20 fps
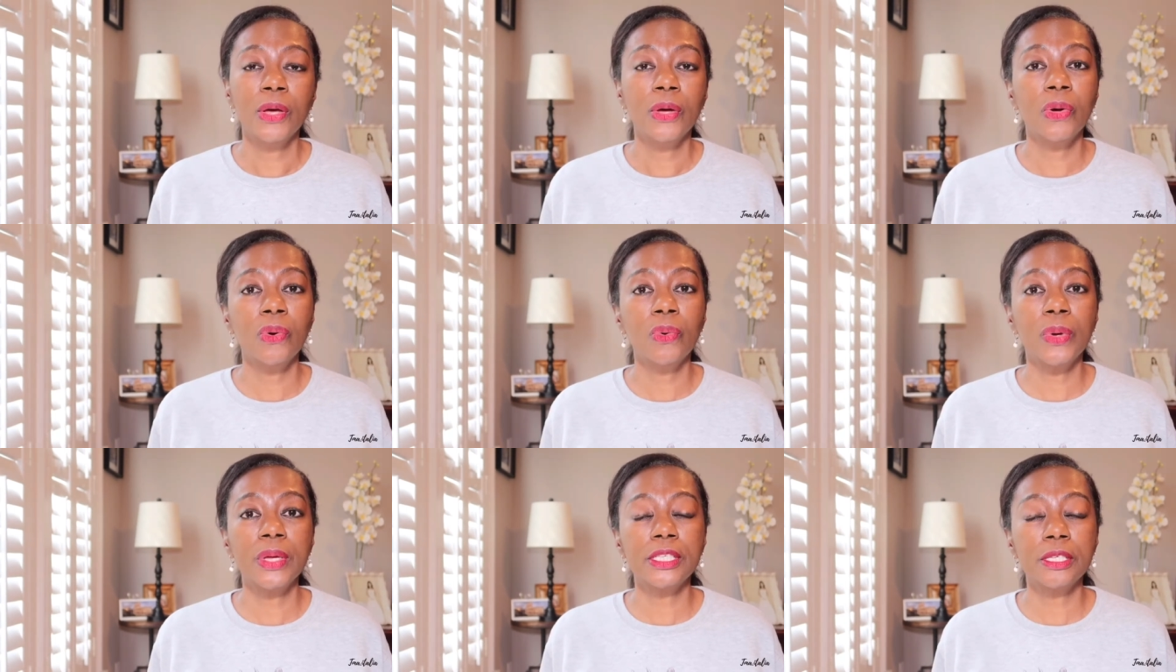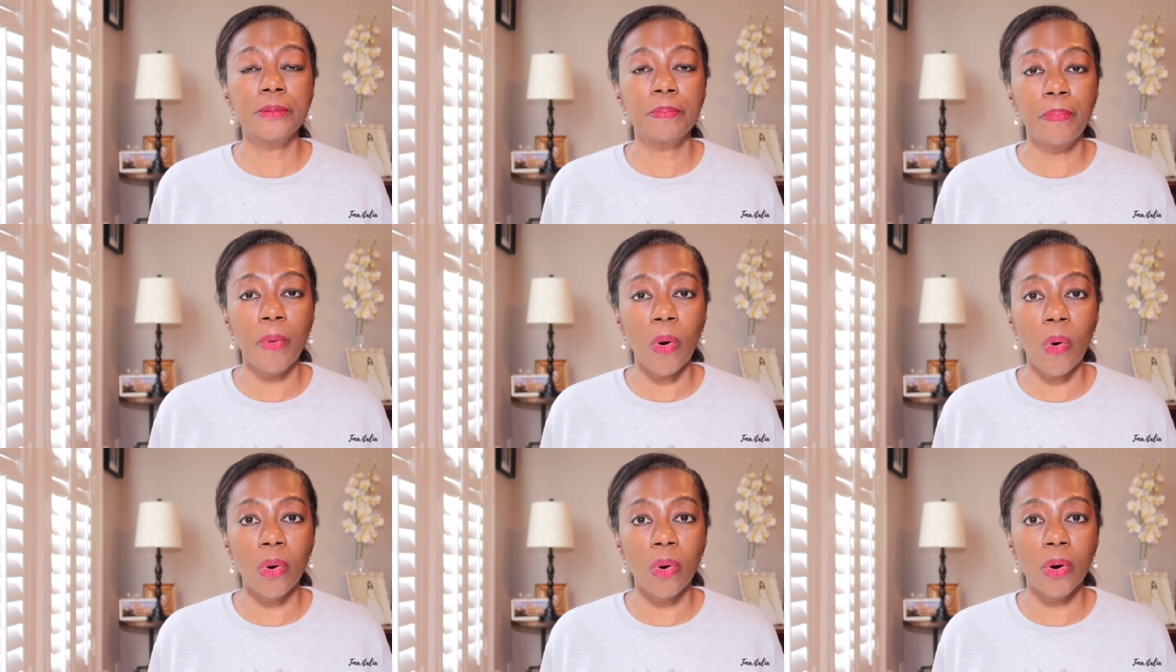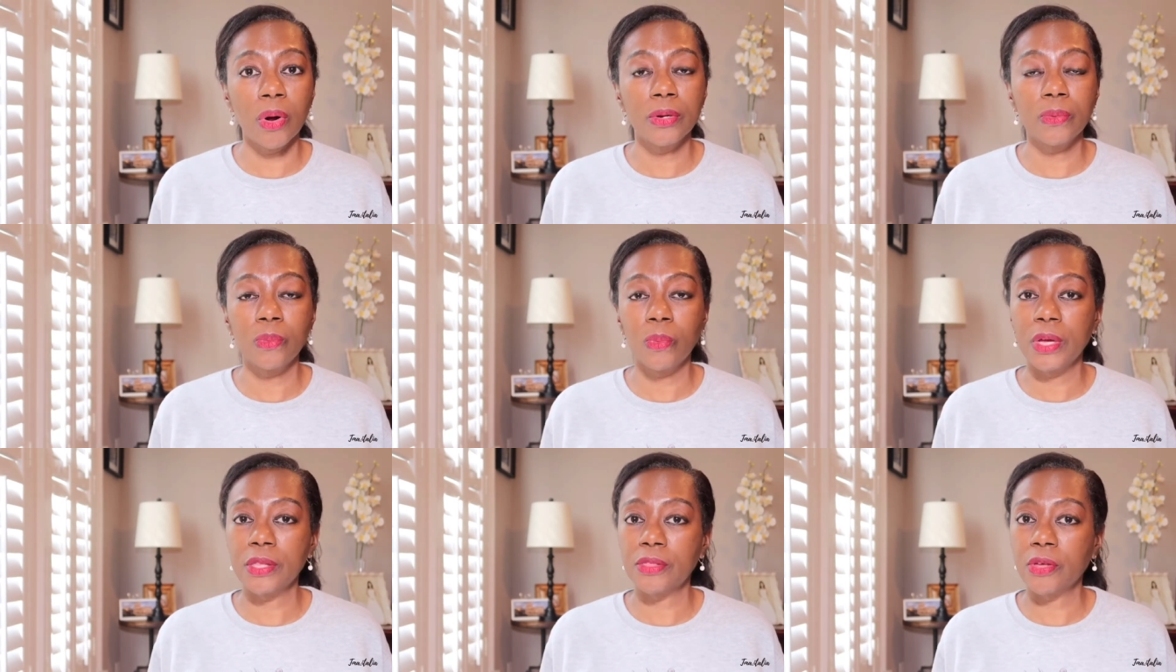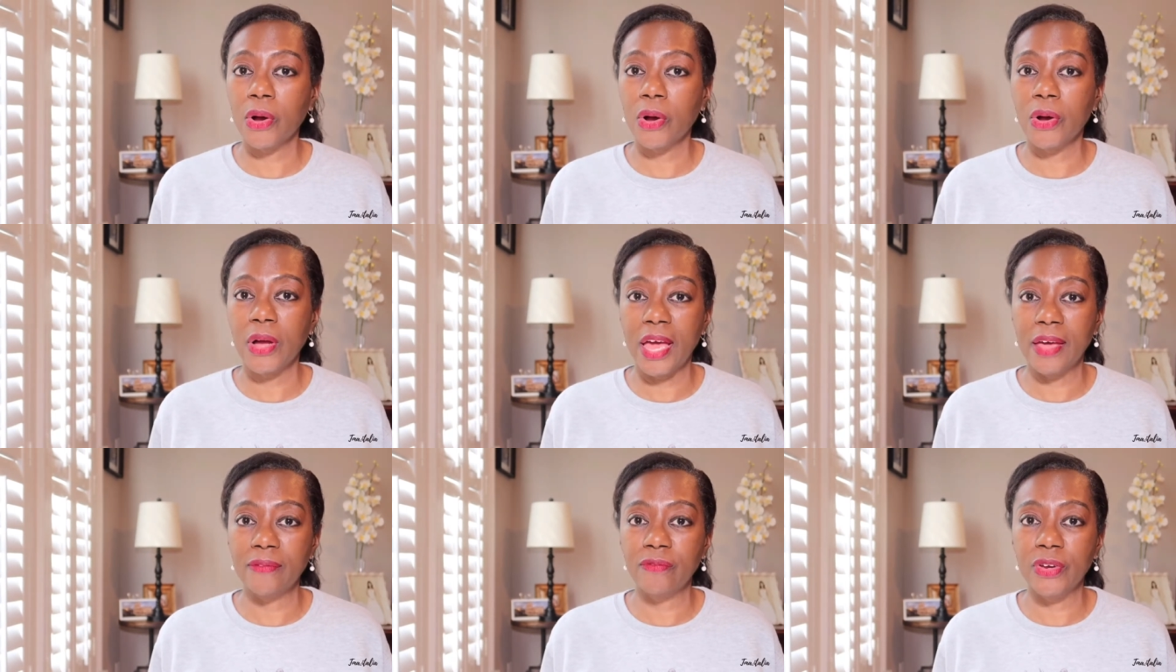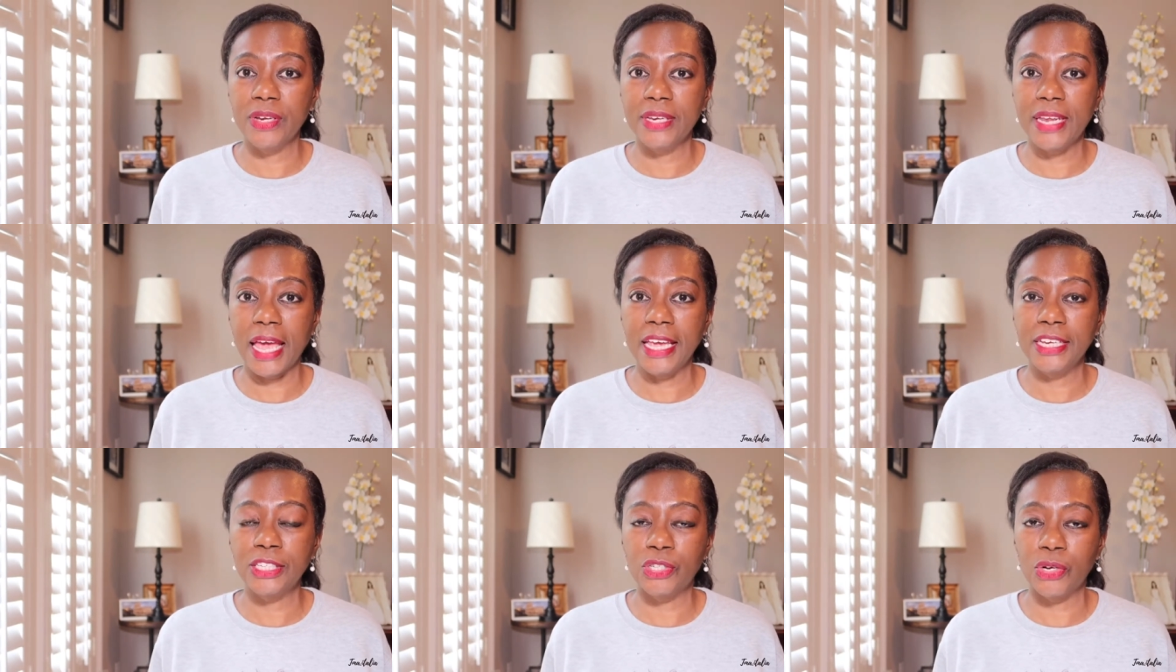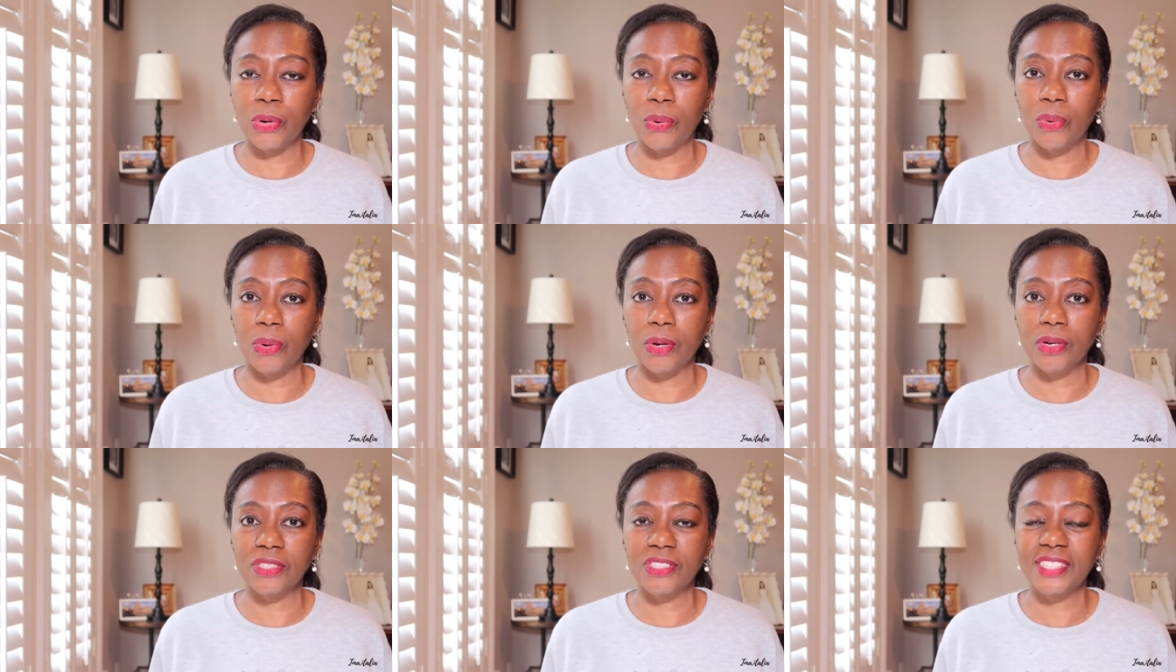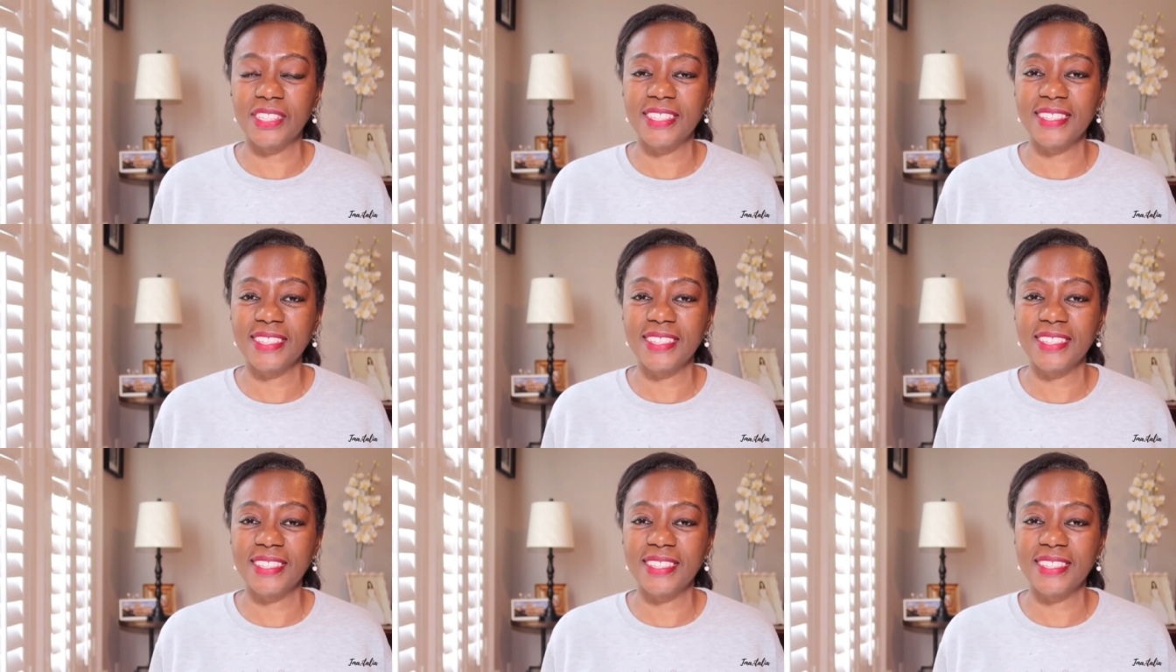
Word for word: who is bored with her everyday chores.